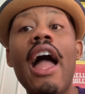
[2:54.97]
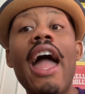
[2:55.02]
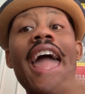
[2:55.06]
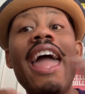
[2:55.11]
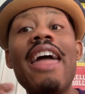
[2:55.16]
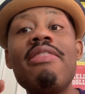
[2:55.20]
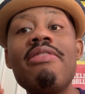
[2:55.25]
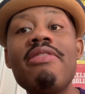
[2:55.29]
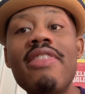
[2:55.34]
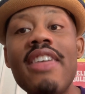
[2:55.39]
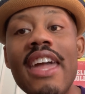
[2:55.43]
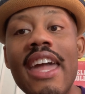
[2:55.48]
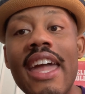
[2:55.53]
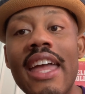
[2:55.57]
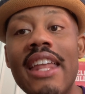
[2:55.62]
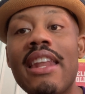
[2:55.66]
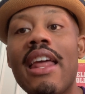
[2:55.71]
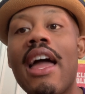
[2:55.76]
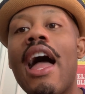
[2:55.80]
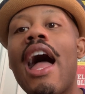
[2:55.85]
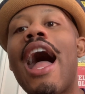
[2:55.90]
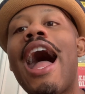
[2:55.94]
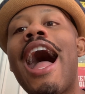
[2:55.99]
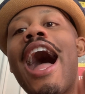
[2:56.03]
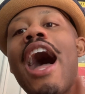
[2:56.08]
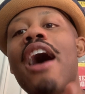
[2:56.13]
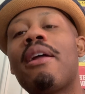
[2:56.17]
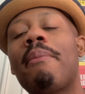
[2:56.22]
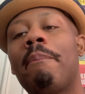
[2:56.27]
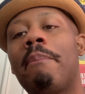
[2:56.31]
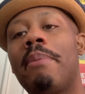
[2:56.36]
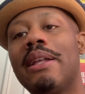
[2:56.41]
and then
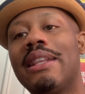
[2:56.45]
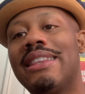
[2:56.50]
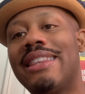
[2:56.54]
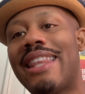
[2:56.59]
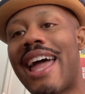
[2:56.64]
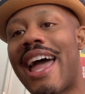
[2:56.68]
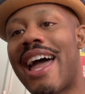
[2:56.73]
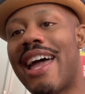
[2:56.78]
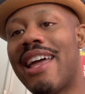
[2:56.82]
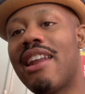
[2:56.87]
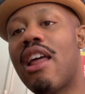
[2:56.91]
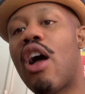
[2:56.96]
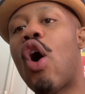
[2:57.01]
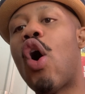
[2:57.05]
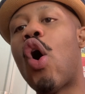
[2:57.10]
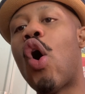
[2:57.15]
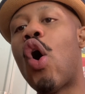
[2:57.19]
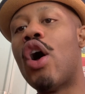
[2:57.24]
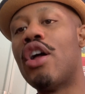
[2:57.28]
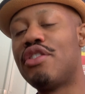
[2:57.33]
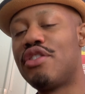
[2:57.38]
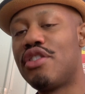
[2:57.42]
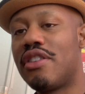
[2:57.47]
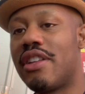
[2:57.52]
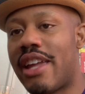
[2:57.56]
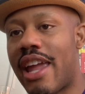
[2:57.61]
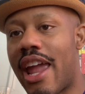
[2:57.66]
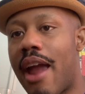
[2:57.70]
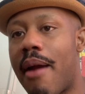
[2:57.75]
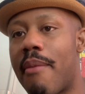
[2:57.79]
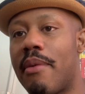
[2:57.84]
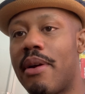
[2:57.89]
how to put that onto the
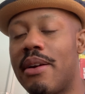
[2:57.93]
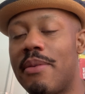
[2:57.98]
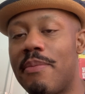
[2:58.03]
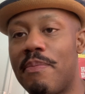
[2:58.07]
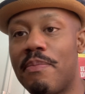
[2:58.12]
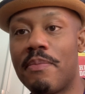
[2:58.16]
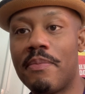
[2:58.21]
camera.